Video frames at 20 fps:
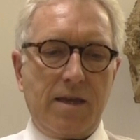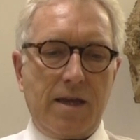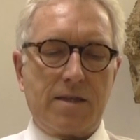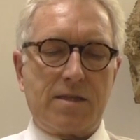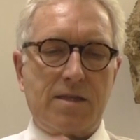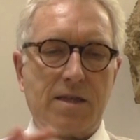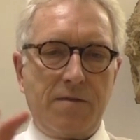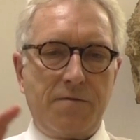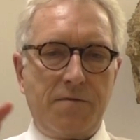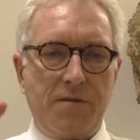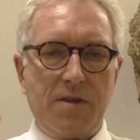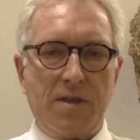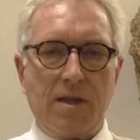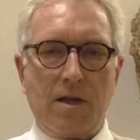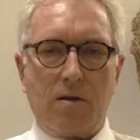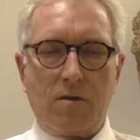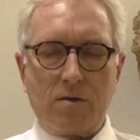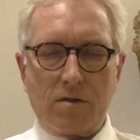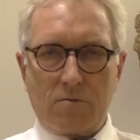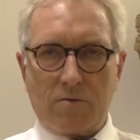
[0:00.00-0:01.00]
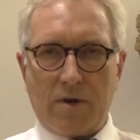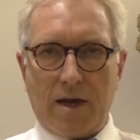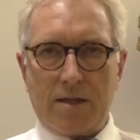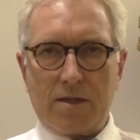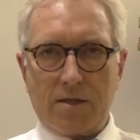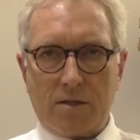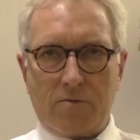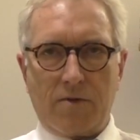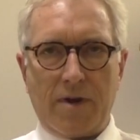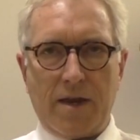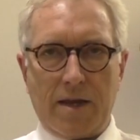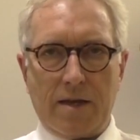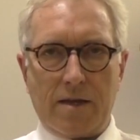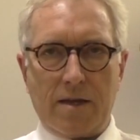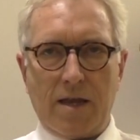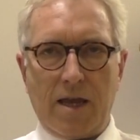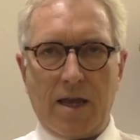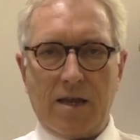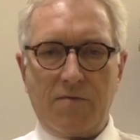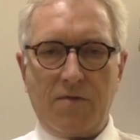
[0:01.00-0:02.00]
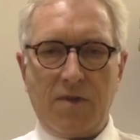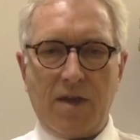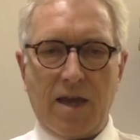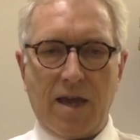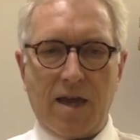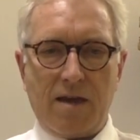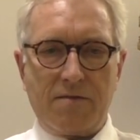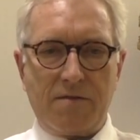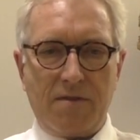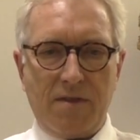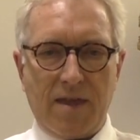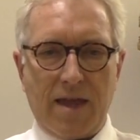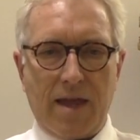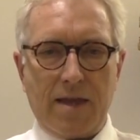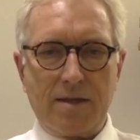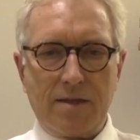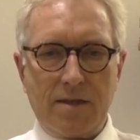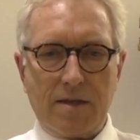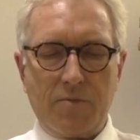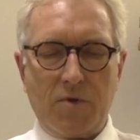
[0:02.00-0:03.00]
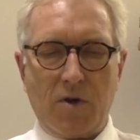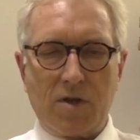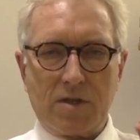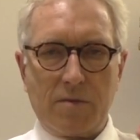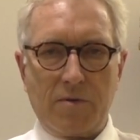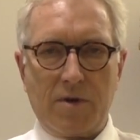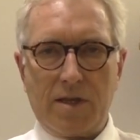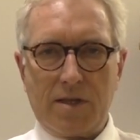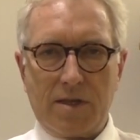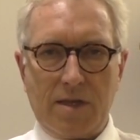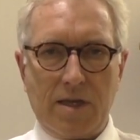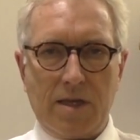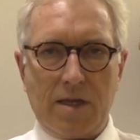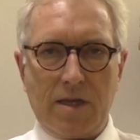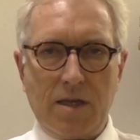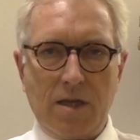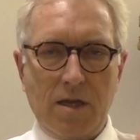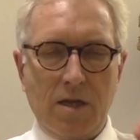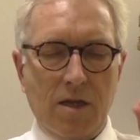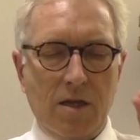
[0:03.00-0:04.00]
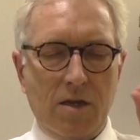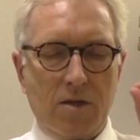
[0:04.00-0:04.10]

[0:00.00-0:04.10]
yes, if we know the right strain and we have then the possibility